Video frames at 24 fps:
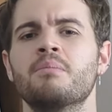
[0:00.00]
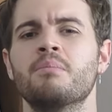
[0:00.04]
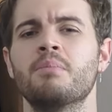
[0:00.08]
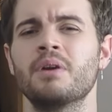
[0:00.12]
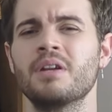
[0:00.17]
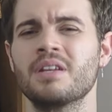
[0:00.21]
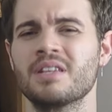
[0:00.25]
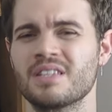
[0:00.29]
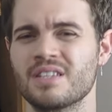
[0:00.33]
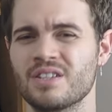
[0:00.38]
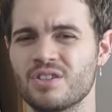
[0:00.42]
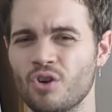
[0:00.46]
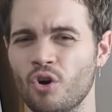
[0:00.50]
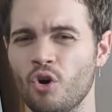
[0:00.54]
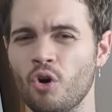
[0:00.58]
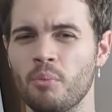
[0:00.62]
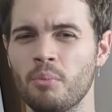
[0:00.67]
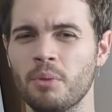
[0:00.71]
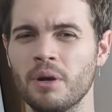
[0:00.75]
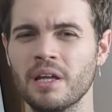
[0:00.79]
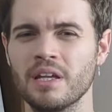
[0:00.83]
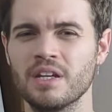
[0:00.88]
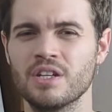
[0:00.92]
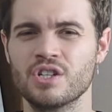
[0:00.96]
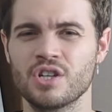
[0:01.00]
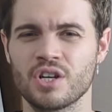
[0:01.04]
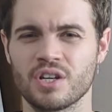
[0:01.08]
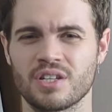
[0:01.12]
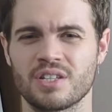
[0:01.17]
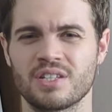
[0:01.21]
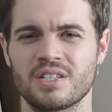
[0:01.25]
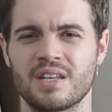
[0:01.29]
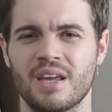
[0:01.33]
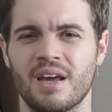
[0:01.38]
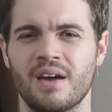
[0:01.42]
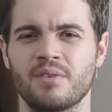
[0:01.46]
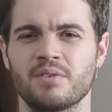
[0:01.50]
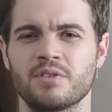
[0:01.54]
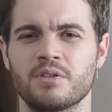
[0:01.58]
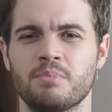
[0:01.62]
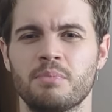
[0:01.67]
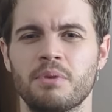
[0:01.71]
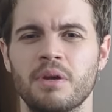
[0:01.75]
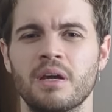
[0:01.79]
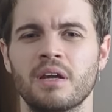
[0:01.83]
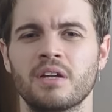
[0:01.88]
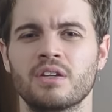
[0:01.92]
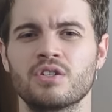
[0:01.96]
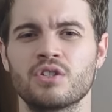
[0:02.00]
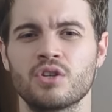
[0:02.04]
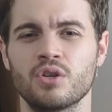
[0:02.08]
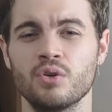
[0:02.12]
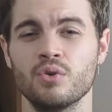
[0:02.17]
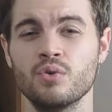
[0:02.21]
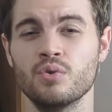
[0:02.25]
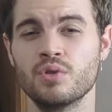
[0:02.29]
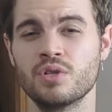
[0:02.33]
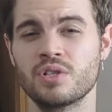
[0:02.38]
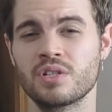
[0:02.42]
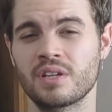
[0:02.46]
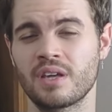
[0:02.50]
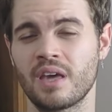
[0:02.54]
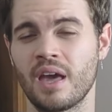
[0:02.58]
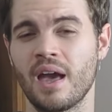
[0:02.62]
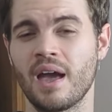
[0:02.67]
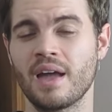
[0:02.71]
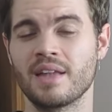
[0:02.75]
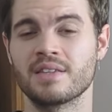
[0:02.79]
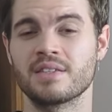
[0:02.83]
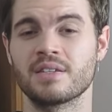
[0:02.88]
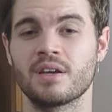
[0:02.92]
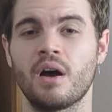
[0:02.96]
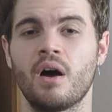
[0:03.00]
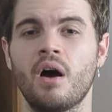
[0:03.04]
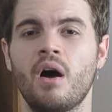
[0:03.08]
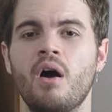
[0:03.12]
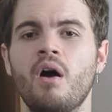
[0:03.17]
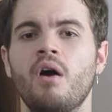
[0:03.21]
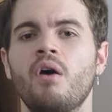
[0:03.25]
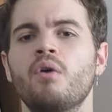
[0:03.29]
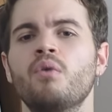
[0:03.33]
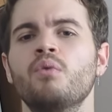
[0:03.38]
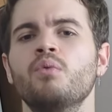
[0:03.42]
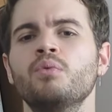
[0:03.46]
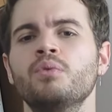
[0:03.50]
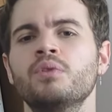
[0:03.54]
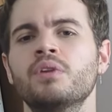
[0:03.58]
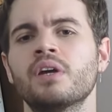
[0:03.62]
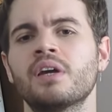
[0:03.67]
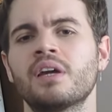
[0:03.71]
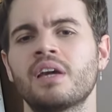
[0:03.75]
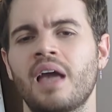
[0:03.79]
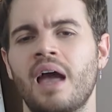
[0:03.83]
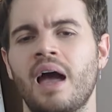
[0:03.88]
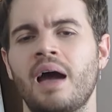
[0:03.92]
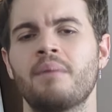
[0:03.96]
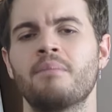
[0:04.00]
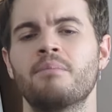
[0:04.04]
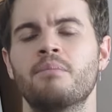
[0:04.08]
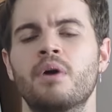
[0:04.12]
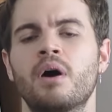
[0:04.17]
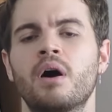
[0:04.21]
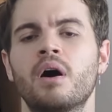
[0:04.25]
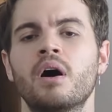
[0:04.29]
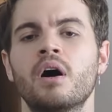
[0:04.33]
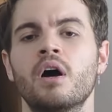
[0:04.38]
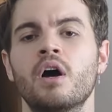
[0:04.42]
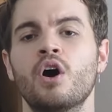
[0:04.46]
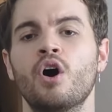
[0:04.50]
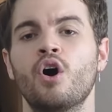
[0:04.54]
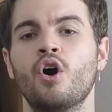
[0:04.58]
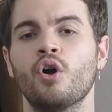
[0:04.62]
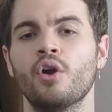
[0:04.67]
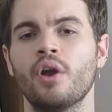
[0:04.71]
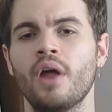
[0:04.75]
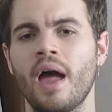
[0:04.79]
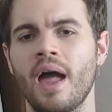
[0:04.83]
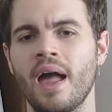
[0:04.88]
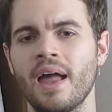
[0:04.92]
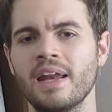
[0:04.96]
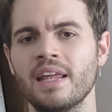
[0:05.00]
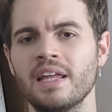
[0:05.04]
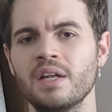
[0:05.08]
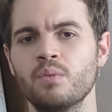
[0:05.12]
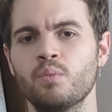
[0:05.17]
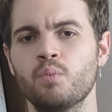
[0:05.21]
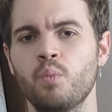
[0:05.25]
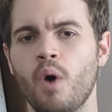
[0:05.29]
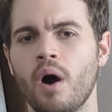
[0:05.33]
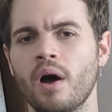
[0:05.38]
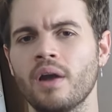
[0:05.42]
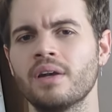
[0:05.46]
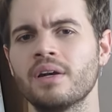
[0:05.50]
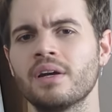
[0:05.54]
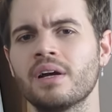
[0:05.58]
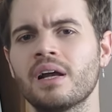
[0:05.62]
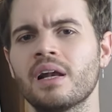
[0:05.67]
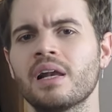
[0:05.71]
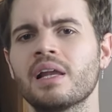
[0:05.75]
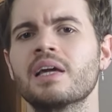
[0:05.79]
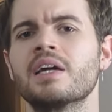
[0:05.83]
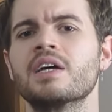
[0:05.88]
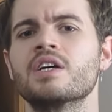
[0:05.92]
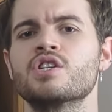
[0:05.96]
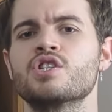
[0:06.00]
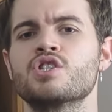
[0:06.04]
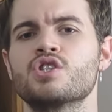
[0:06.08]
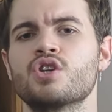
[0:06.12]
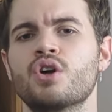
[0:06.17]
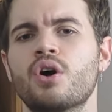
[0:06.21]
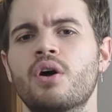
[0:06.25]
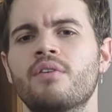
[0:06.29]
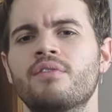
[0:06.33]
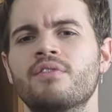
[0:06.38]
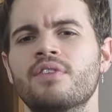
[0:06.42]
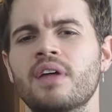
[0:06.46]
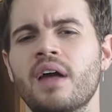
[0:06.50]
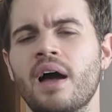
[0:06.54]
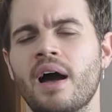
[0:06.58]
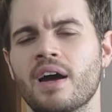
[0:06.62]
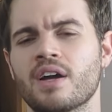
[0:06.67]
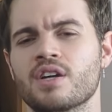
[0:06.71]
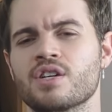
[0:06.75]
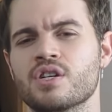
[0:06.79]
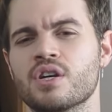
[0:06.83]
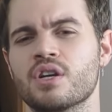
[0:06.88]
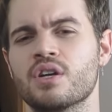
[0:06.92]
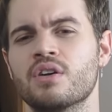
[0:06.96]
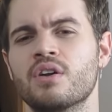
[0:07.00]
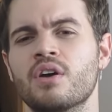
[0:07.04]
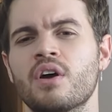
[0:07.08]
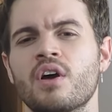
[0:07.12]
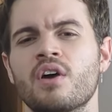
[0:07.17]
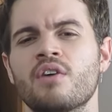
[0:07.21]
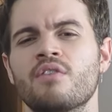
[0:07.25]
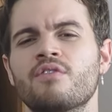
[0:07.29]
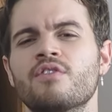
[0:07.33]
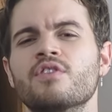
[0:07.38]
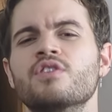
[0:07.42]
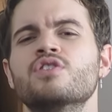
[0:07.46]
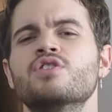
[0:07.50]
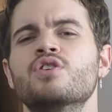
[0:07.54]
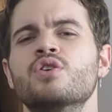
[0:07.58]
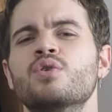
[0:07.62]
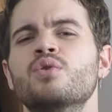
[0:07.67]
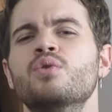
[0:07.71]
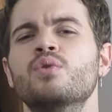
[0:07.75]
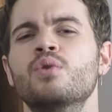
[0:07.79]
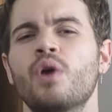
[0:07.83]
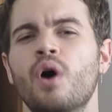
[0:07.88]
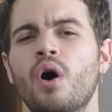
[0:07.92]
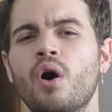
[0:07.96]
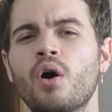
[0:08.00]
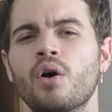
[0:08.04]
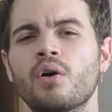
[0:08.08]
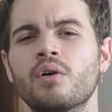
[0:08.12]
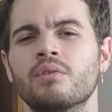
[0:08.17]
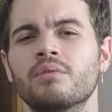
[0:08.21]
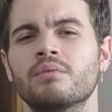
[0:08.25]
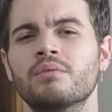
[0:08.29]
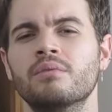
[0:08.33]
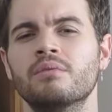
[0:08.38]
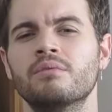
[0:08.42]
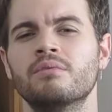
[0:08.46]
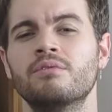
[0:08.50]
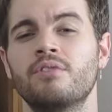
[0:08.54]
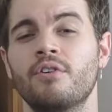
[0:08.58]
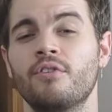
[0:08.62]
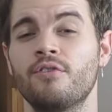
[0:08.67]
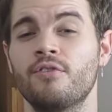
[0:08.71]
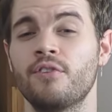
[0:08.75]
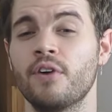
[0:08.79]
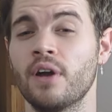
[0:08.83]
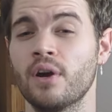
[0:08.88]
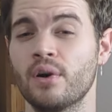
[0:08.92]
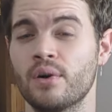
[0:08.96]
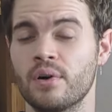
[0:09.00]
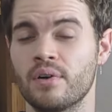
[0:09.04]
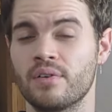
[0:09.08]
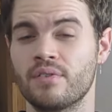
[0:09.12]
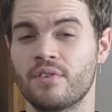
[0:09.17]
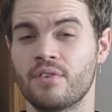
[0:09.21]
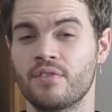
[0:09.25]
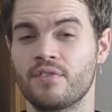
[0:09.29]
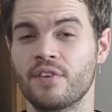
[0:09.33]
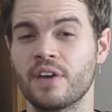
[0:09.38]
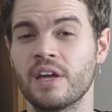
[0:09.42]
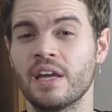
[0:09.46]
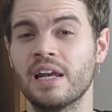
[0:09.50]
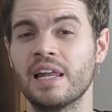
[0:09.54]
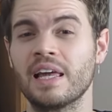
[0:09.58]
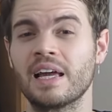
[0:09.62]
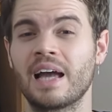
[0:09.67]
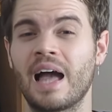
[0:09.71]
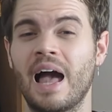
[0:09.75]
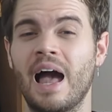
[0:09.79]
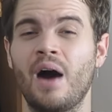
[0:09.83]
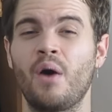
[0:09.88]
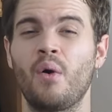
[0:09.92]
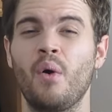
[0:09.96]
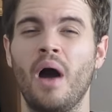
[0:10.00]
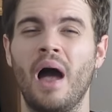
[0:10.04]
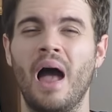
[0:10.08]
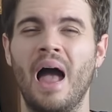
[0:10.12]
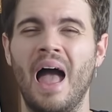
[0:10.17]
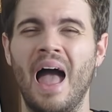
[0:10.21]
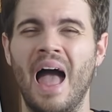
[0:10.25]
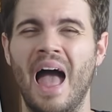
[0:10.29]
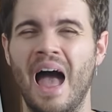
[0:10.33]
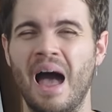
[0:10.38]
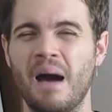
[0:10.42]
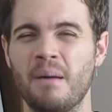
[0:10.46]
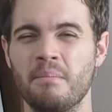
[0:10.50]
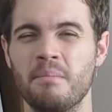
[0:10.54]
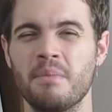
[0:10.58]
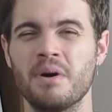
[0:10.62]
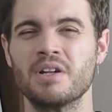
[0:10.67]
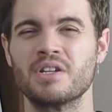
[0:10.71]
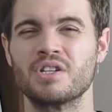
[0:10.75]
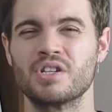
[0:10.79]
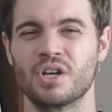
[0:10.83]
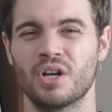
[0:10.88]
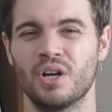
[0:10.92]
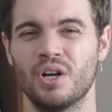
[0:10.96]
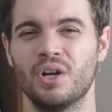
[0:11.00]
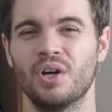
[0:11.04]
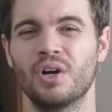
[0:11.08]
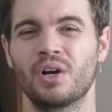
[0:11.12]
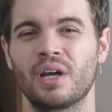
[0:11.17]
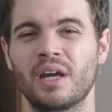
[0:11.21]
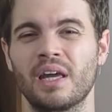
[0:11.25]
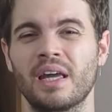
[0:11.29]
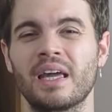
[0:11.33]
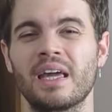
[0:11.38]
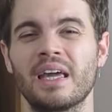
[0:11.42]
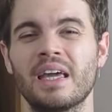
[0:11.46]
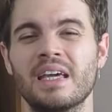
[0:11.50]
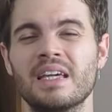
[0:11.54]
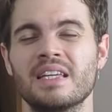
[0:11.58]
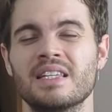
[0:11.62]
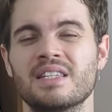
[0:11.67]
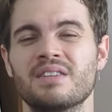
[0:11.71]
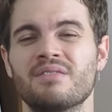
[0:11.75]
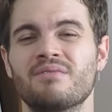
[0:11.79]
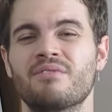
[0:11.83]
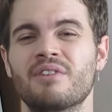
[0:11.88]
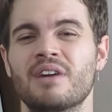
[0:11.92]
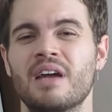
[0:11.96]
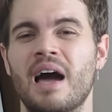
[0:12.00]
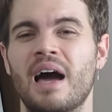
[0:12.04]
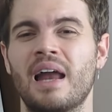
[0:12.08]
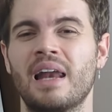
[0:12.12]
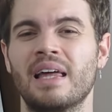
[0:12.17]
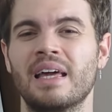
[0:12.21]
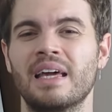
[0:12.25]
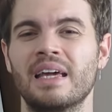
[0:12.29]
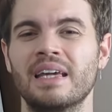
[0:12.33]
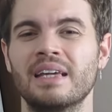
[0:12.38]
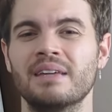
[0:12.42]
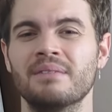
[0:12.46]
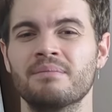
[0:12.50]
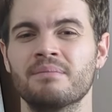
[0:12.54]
but it's normally just down to being too scared to hold the camera on any one clear shot of the action for too long, for fear of revealing how amateur looking it is in reality.